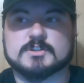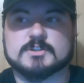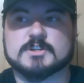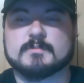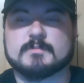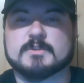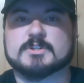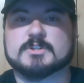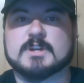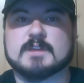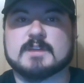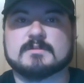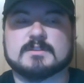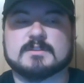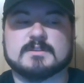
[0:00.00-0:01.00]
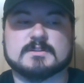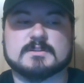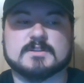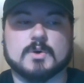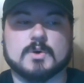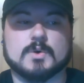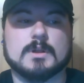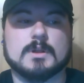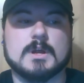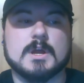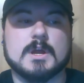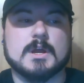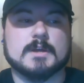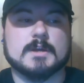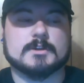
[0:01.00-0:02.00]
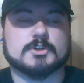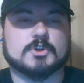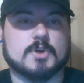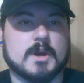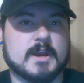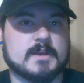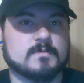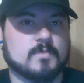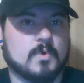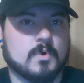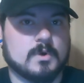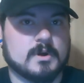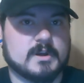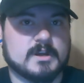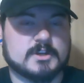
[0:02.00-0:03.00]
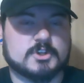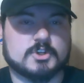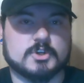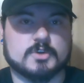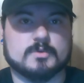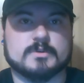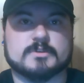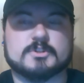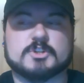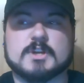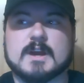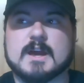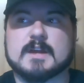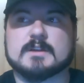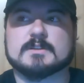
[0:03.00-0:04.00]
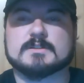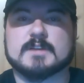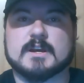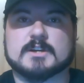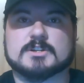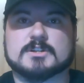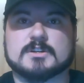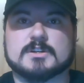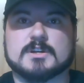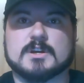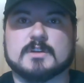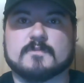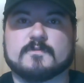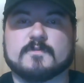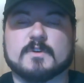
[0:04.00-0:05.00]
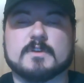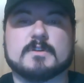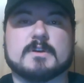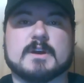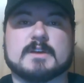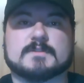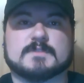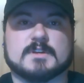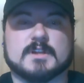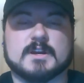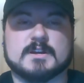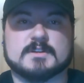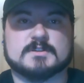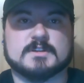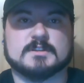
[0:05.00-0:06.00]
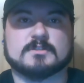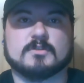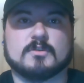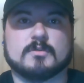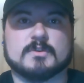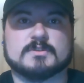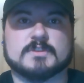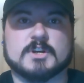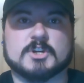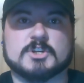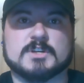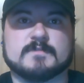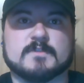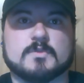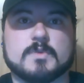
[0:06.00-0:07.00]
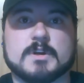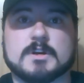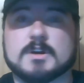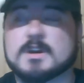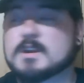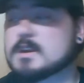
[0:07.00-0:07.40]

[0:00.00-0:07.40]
Some are saying that this whole trade war issue with China is actually going to further escalate us into a recession even quicker.